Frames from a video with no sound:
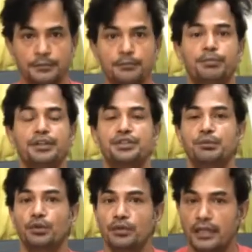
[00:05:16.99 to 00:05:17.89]

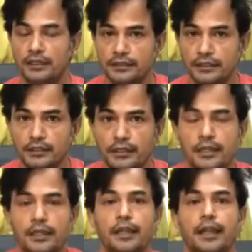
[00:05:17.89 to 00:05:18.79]
Paschimottanasana,
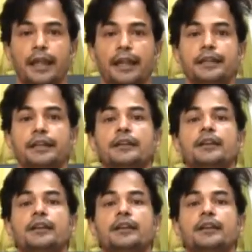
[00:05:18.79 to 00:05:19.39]
and